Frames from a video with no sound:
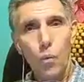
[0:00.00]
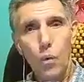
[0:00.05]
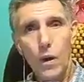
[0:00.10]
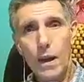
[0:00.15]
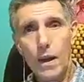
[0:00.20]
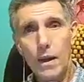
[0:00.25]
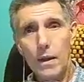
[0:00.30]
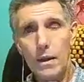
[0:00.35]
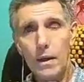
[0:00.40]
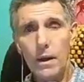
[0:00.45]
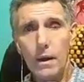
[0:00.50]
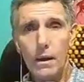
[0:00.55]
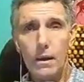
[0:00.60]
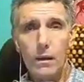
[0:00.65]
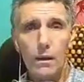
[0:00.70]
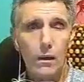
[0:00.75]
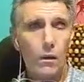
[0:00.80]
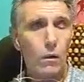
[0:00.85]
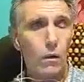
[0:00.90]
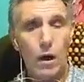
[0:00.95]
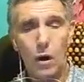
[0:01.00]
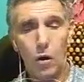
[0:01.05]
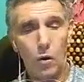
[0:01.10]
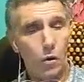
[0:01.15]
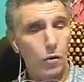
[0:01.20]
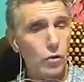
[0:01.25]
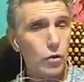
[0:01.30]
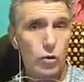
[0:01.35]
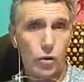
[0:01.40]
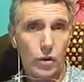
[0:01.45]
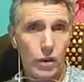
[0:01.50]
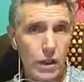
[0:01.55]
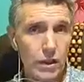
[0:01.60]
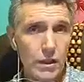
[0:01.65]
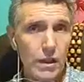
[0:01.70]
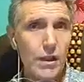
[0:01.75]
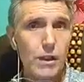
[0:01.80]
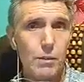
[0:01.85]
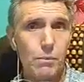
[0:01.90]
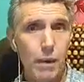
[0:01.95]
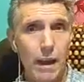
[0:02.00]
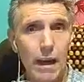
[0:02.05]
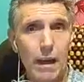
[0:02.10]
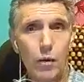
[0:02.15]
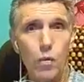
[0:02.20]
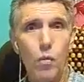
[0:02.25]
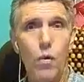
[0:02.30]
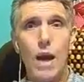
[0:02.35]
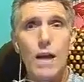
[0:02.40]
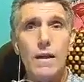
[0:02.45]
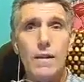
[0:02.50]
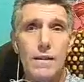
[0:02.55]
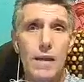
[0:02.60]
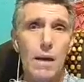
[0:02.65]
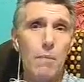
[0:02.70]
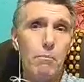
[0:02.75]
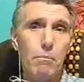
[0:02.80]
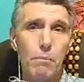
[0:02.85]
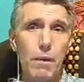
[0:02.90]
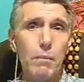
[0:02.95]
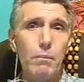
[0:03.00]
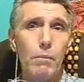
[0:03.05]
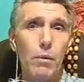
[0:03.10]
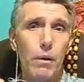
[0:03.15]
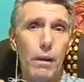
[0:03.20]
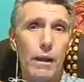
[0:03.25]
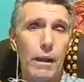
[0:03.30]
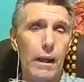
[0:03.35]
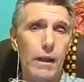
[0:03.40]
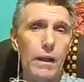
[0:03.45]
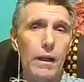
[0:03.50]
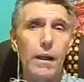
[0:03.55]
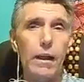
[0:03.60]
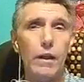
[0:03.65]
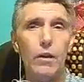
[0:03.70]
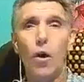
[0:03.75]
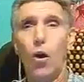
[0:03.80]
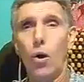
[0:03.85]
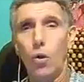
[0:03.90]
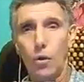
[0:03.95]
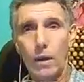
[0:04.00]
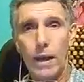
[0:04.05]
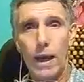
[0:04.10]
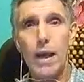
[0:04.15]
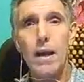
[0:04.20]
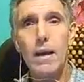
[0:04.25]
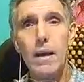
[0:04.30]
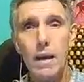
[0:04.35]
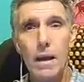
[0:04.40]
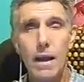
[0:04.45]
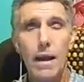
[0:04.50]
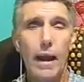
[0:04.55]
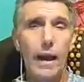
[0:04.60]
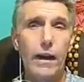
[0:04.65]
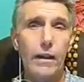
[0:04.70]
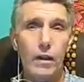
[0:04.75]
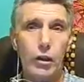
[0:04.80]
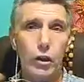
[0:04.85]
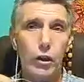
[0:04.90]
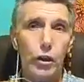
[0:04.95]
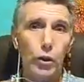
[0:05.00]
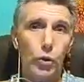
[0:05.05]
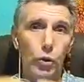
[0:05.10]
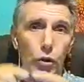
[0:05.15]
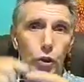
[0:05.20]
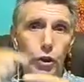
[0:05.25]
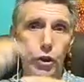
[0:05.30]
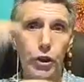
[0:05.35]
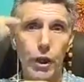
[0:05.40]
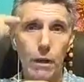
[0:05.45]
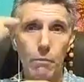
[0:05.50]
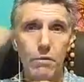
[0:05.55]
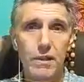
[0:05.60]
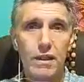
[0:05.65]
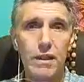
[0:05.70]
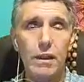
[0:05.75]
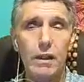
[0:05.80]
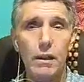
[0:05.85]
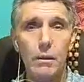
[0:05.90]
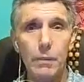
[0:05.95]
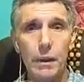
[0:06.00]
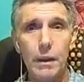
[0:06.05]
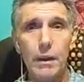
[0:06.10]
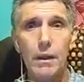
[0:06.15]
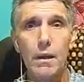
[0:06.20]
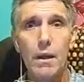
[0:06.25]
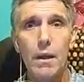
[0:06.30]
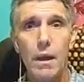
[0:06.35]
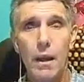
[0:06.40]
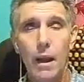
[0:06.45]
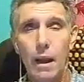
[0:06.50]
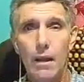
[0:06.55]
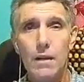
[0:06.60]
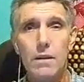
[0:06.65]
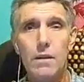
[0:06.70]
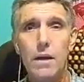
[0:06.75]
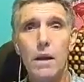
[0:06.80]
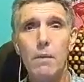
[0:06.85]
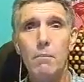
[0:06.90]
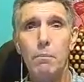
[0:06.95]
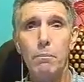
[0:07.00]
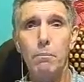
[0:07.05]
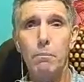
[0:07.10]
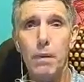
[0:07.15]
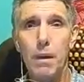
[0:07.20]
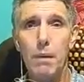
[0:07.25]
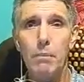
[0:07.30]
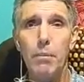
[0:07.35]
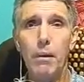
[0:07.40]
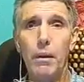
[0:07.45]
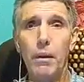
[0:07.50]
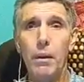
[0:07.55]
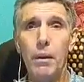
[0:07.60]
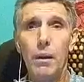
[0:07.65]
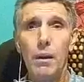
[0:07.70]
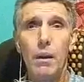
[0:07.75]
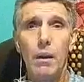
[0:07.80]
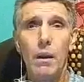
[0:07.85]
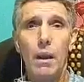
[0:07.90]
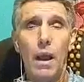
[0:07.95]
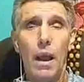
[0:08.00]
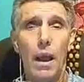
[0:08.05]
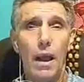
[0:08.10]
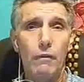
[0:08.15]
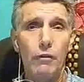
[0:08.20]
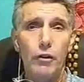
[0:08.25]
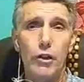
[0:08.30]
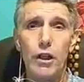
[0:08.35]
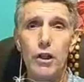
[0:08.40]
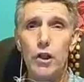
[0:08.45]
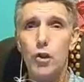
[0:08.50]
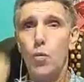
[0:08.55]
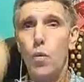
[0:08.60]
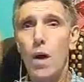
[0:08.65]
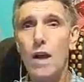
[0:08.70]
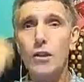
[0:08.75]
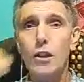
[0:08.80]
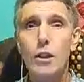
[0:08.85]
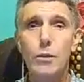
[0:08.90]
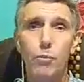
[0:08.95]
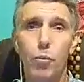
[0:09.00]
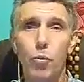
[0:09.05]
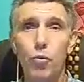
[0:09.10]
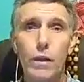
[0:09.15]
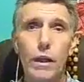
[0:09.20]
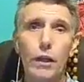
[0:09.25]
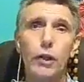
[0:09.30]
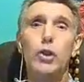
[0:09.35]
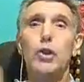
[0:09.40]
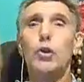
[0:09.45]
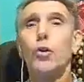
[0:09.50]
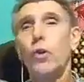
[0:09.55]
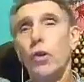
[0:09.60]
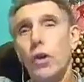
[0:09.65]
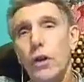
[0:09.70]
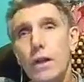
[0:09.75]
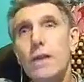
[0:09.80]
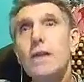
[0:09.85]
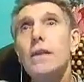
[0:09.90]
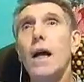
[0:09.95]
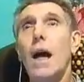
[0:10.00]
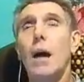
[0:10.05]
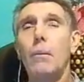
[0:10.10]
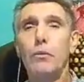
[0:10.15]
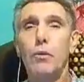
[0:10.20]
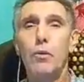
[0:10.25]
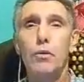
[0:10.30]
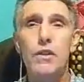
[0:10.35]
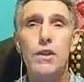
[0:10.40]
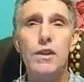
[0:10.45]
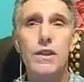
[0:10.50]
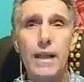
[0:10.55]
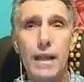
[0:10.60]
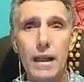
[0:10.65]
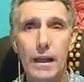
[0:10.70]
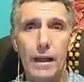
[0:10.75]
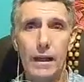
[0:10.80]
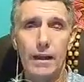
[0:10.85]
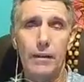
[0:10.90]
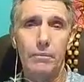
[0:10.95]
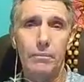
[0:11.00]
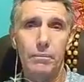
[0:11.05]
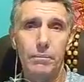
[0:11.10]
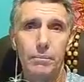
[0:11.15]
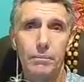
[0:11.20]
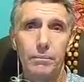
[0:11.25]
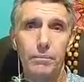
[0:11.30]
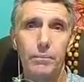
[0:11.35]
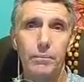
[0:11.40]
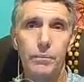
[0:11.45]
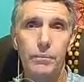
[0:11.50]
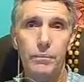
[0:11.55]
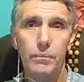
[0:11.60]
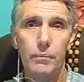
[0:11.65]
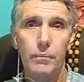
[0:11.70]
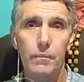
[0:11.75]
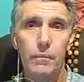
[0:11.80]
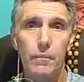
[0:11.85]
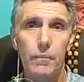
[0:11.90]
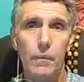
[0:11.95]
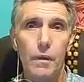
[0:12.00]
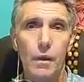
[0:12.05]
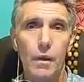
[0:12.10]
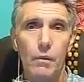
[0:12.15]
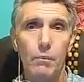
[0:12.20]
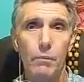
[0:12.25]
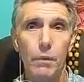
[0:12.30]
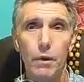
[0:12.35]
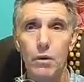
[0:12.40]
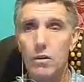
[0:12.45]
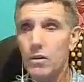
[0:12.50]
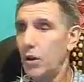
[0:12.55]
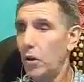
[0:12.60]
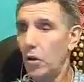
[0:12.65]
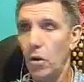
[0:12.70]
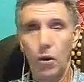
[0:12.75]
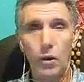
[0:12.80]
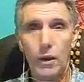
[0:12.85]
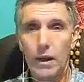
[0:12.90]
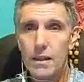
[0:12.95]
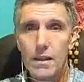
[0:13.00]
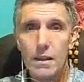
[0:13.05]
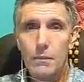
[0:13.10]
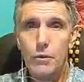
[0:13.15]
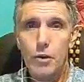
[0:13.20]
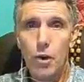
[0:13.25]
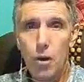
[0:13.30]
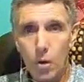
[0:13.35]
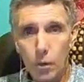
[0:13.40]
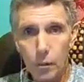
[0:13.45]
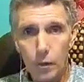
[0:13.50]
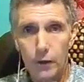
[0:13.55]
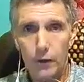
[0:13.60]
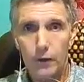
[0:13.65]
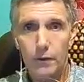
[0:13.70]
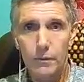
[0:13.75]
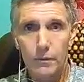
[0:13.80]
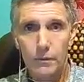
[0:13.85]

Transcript: when, also this explains why some people can eat whole cake and their sugar jumps a little bit, and some people have just 1 spoon and sugar is up to the ceiling, because it all gets absorbed.